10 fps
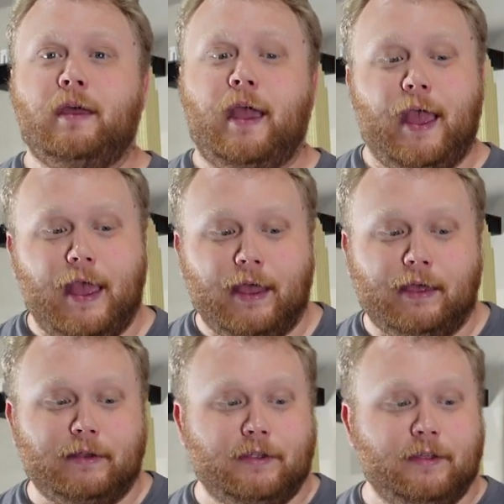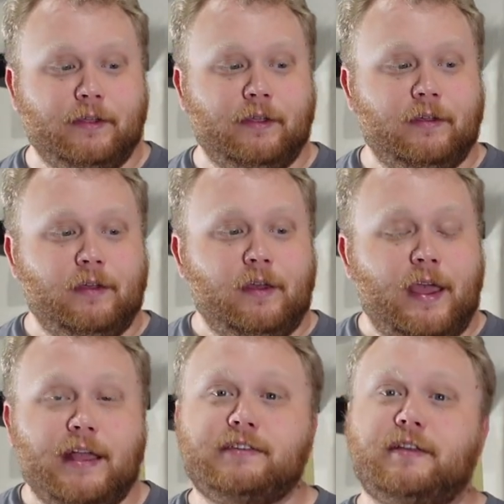And
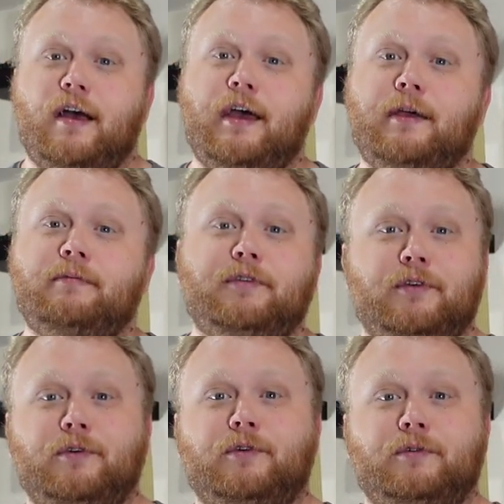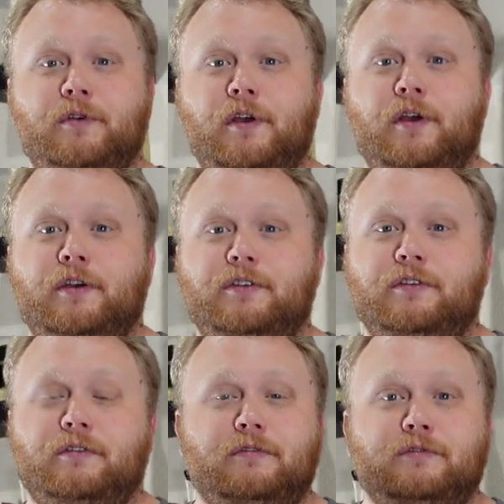it's time to
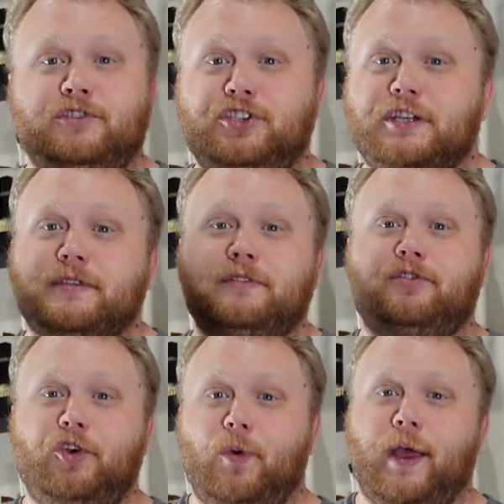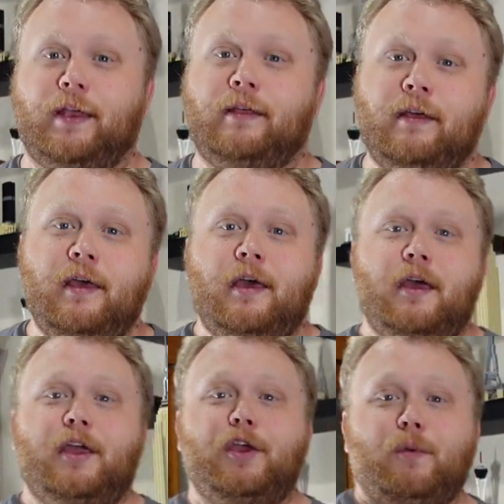just do it.
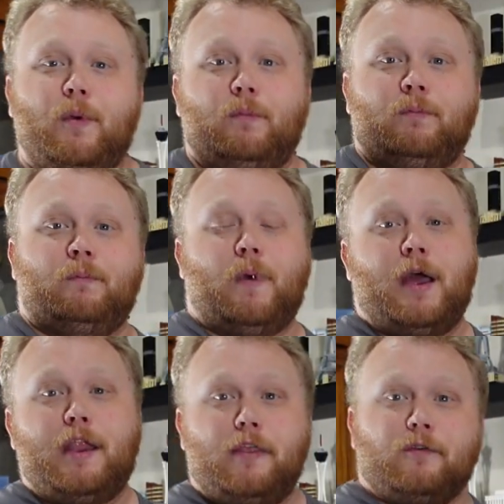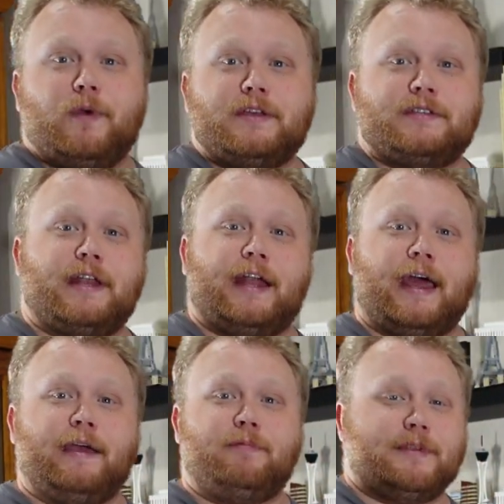Another reason that
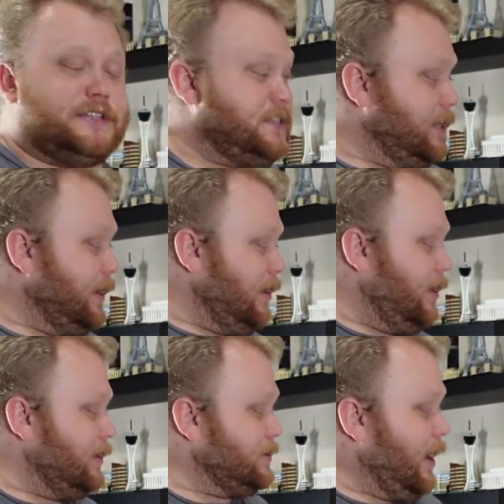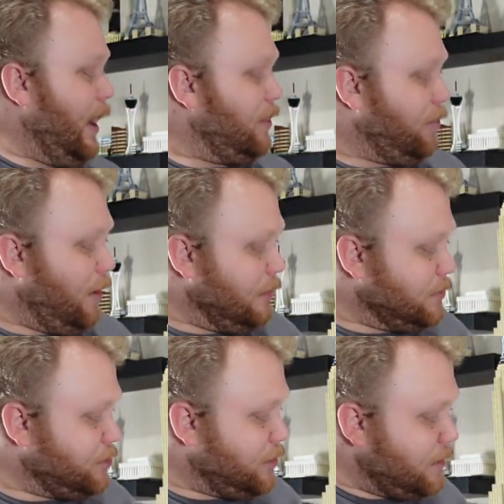I've been sitting on it is I thought it
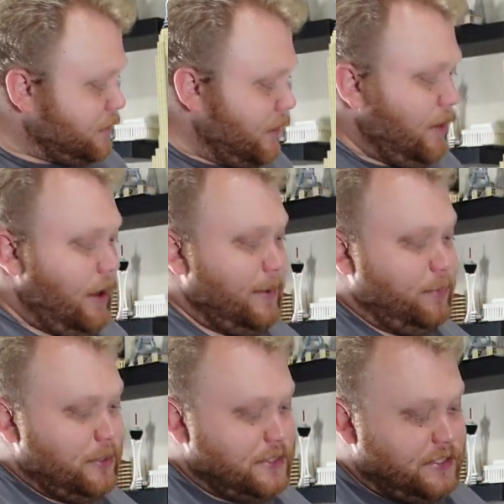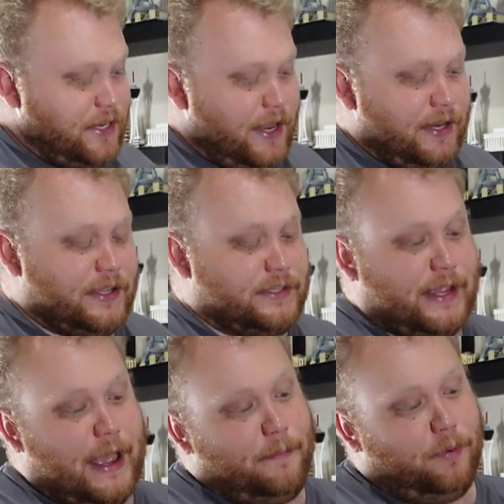was such a pristine
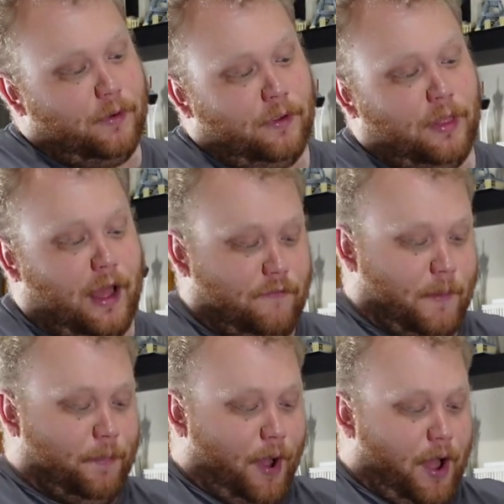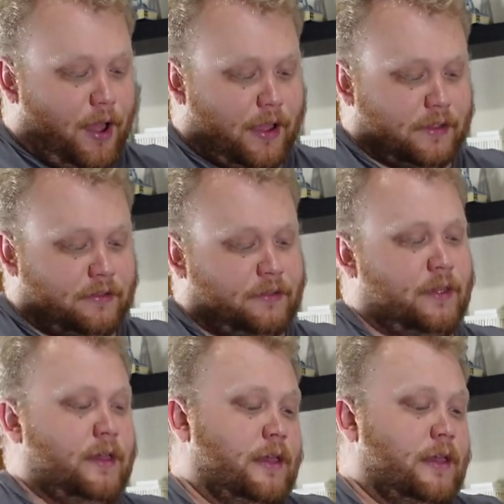example of a box.